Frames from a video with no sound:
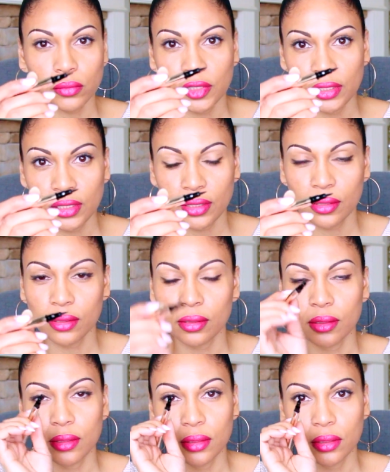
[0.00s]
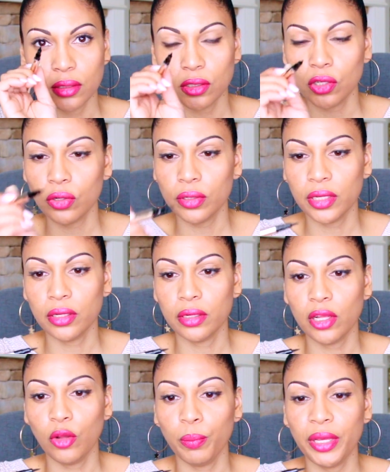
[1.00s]
This totally gonna
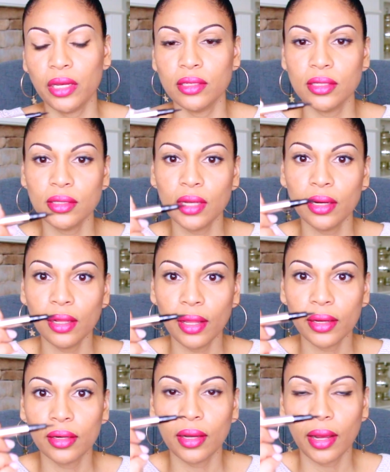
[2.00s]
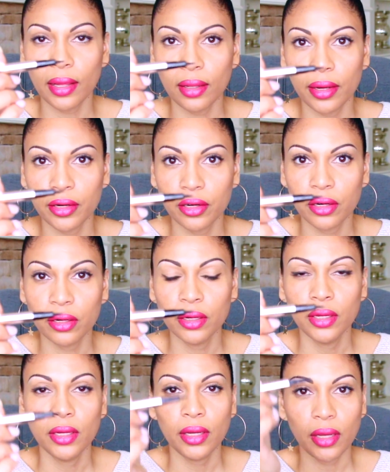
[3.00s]
help me because it's kind of like an eyeliner
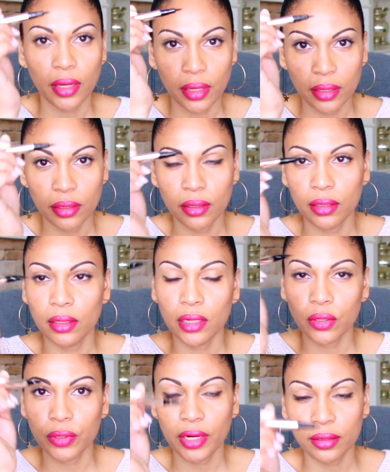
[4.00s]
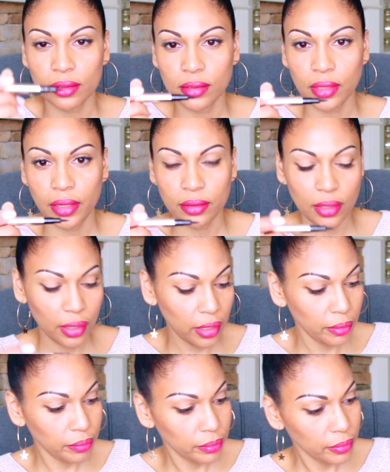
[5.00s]
and the liquid at the same
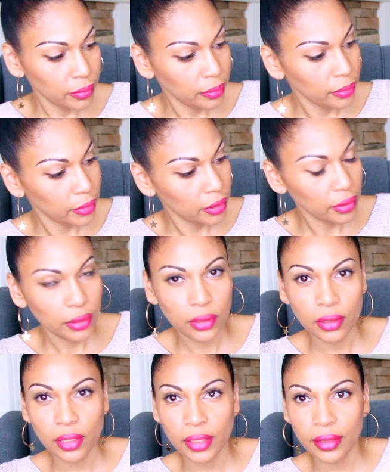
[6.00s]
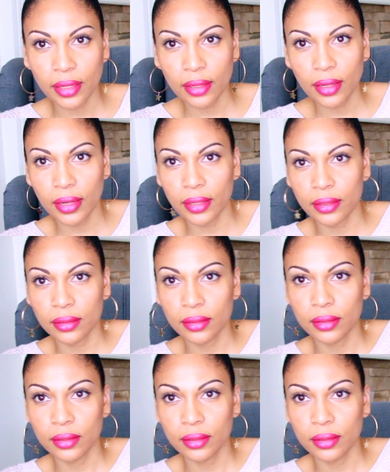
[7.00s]
time. Look at that line.